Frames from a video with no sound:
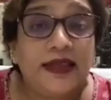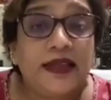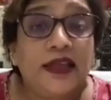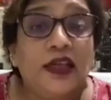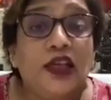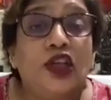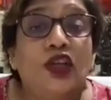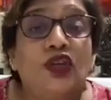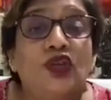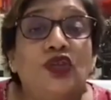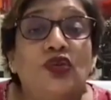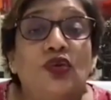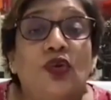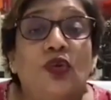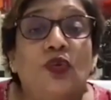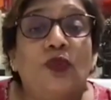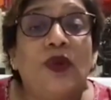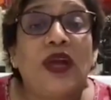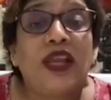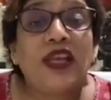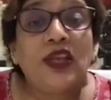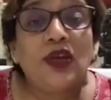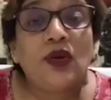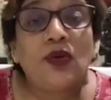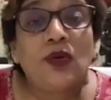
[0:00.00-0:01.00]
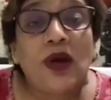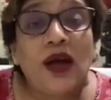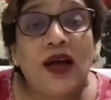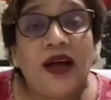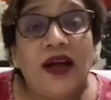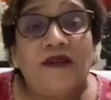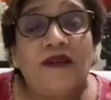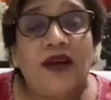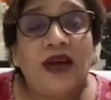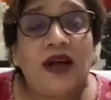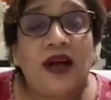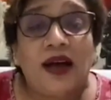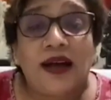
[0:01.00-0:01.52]
So when you have
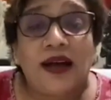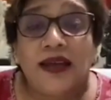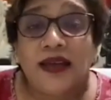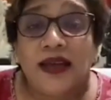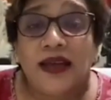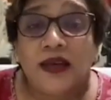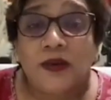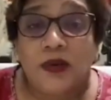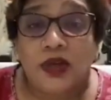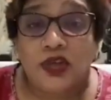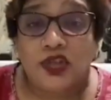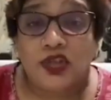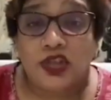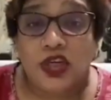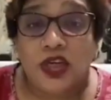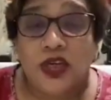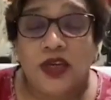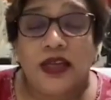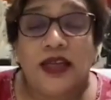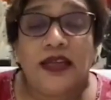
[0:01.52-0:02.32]
a high-end machine,